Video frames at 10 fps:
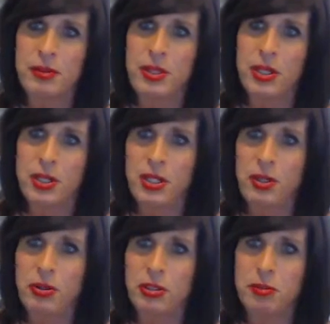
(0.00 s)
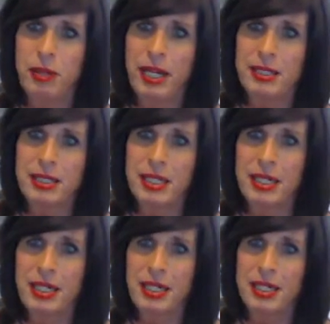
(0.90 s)
You're going to use about,
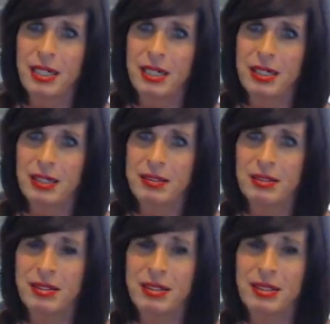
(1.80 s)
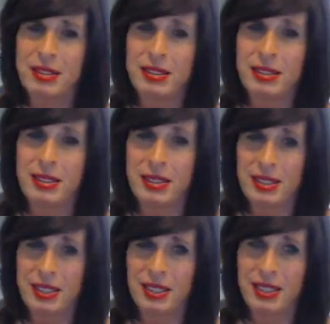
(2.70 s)
uh,
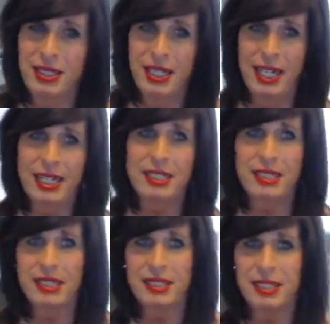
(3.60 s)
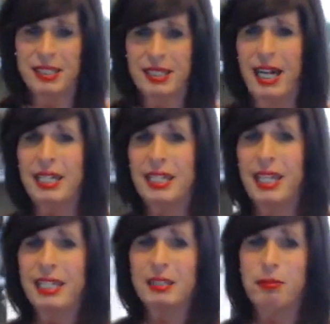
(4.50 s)
yeah, I guess this, this kind of
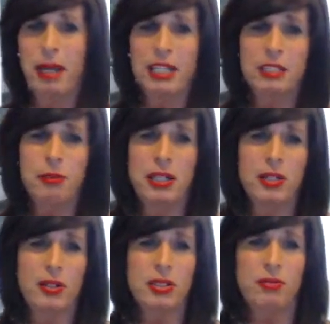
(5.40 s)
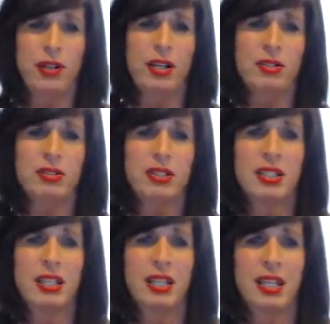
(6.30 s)
makes me look spelt.
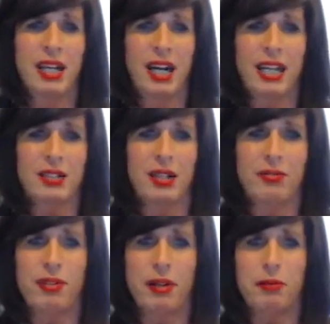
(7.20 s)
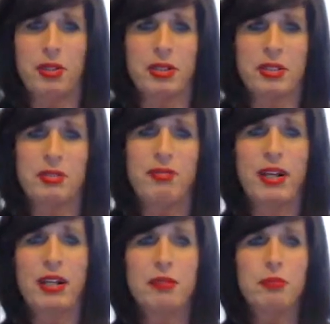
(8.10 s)
I don't know if I'm really
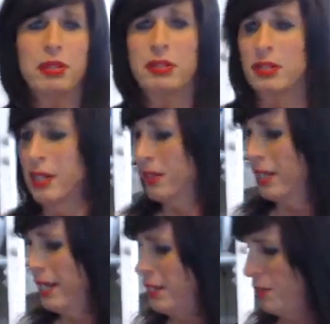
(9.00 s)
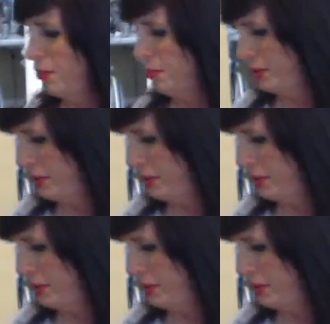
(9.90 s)
spelt, but uh, thank you.